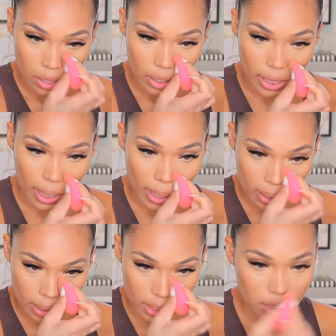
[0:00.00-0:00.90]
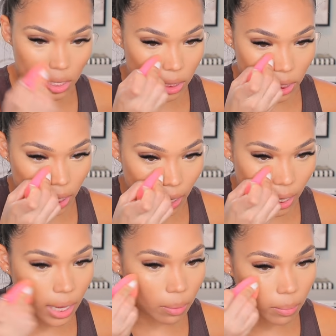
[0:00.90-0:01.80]
Like, that's another thing I
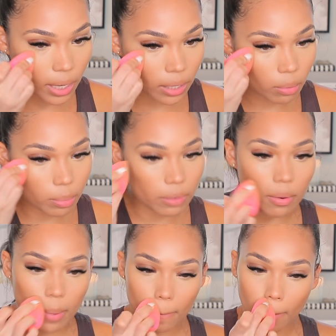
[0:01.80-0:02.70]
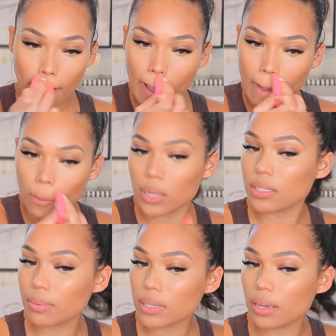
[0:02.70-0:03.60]
hate when I don't be remembering what
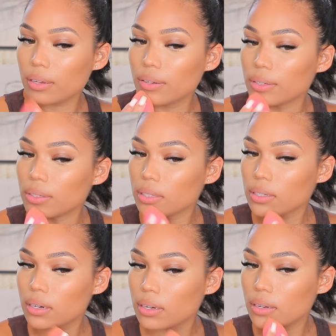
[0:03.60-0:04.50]
steps I used.